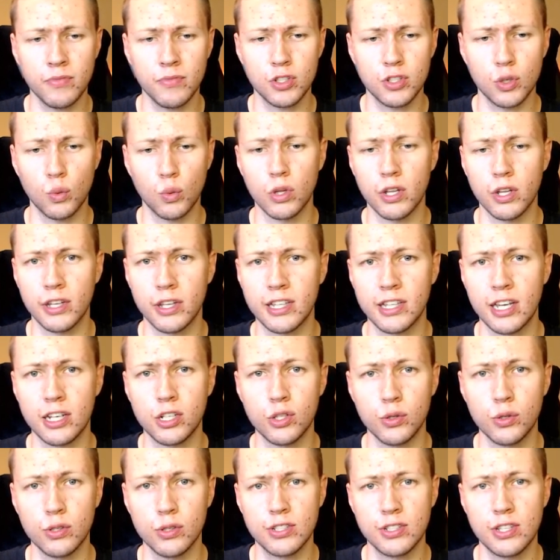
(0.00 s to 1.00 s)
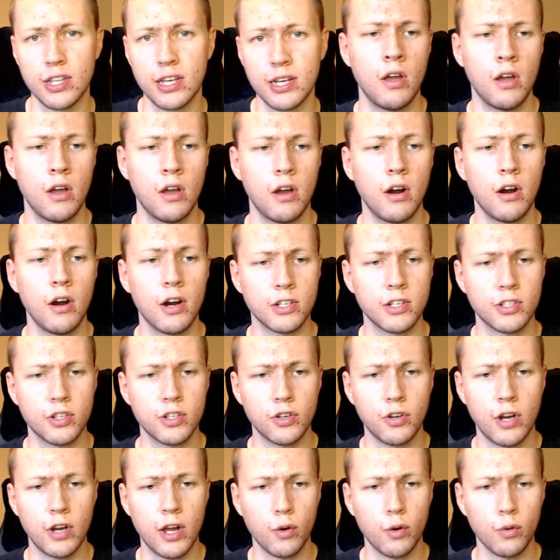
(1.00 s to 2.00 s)
So we'll let that do its thing. All right,
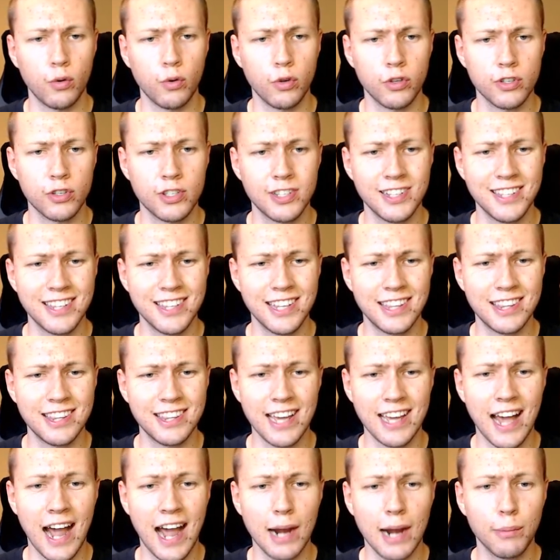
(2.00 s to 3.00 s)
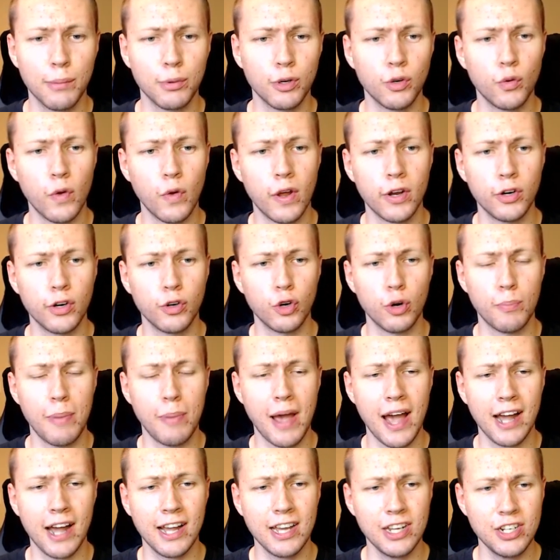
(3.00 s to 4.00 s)
so now you'll see that the hybrid renderer
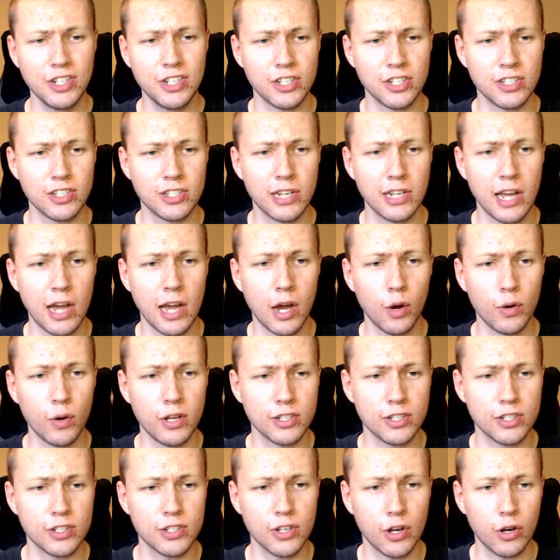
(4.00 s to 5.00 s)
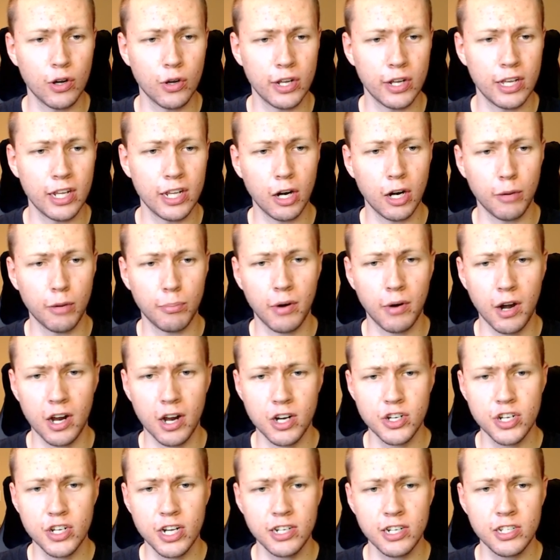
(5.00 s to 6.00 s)
package is now installed in our
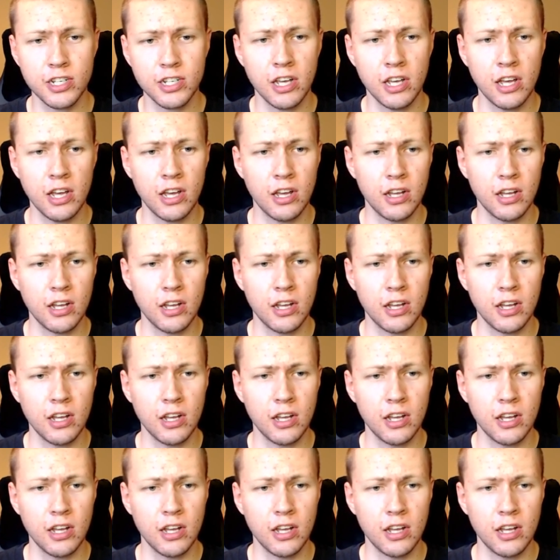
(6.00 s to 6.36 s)
project.